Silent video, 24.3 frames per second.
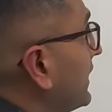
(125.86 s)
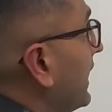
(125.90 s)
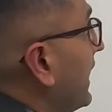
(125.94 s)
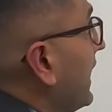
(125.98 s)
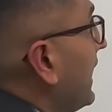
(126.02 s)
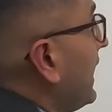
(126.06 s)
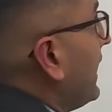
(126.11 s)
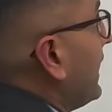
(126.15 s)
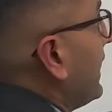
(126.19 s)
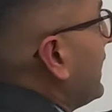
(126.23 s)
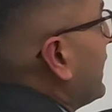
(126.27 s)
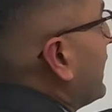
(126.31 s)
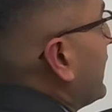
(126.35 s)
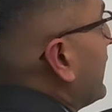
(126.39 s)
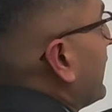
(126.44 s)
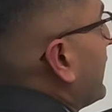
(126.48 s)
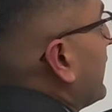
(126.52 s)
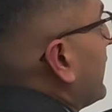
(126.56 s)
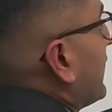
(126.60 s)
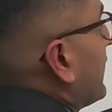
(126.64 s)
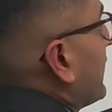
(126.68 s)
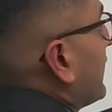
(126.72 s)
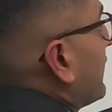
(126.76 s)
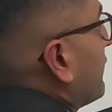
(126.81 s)
A,
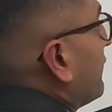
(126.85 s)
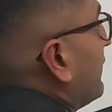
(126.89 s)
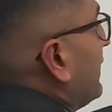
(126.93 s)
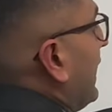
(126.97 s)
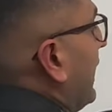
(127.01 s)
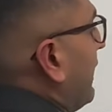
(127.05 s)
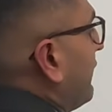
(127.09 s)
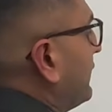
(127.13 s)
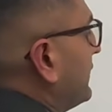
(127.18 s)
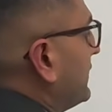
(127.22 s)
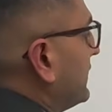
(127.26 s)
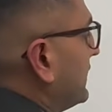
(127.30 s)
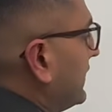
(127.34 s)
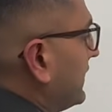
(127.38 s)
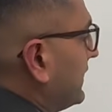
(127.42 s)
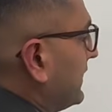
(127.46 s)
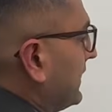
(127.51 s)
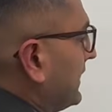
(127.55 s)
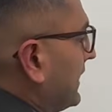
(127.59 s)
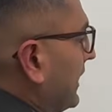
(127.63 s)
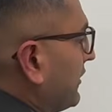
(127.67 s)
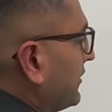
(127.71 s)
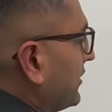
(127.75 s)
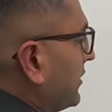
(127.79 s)
will have
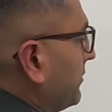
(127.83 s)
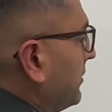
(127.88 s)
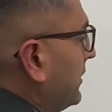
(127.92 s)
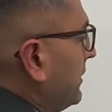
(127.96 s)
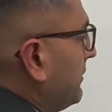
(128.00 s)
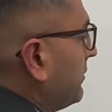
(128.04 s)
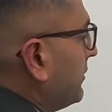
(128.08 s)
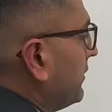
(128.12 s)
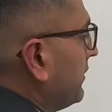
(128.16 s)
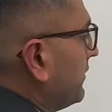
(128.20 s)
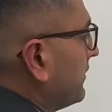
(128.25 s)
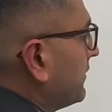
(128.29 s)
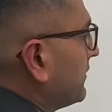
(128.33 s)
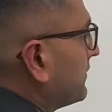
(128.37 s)
60,000 people,